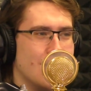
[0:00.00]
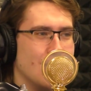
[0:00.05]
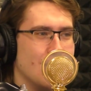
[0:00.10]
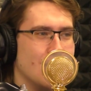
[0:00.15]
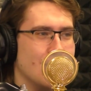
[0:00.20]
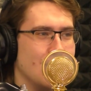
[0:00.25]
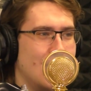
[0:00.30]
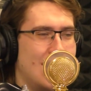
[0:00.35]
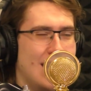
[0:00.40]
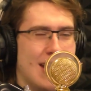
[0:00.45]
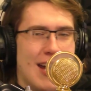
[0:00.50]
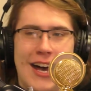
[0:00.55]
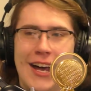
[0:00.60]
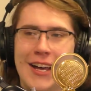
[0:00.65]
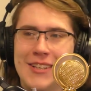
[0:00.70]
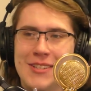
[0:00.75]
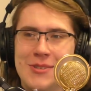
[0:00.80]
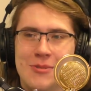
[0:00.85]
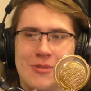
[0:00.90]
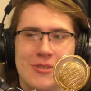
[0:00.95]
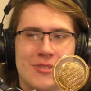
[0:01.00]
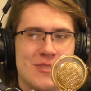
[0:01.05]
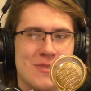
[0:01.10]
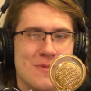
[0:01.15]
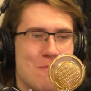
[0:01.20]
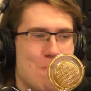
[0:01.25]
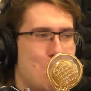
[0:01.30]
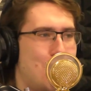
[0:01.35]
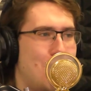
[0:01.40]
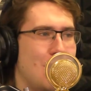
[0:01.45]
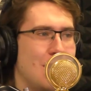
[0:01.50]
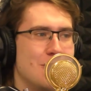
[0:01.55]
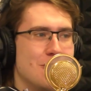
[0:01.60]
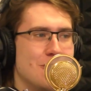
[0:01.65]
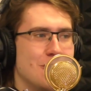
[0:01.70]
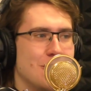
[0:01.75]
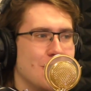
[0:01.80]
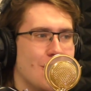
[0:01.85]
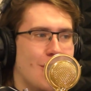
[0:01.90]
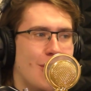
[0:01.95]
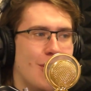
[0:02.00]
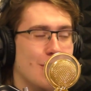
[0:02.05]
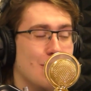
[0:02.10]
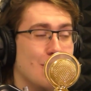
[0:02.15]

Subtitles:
late high school, I just binged it all.